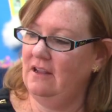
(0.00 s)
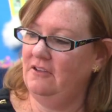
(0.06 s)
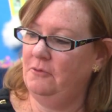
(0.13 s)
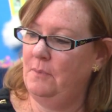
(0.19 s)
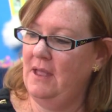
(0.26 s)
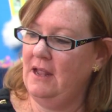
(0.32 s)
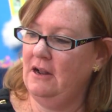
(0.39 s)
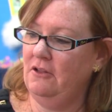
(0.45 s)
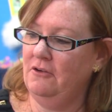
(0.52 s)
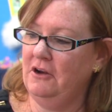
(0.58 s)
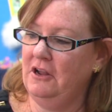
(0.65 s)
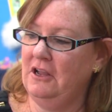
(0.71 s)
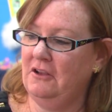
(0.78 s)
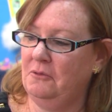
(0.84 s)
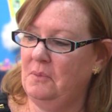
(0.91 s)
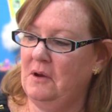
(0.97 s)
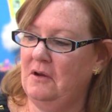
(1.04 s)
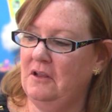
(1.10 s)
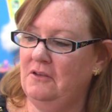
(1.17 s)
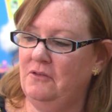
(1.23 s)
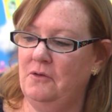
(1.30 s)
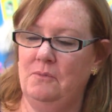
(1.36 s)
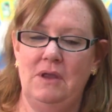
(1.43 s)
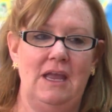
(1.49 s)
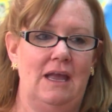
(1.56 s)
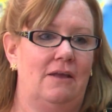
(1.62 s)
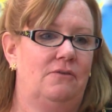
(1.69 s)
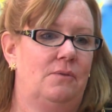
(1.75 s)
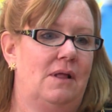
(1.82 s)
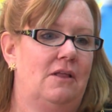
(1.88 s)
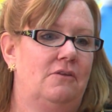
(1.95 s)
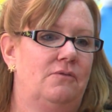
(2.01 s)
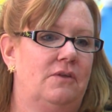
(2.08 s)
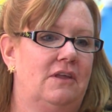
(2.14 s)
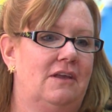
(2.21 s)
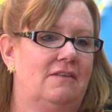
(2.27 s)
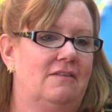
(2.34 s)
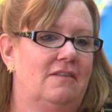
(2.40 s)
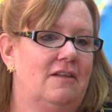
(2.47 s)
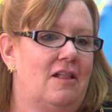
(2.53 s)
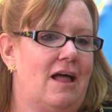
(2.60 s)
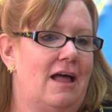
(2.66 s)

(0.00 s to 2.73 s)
It's been a learning experience for me as well as for the kids in the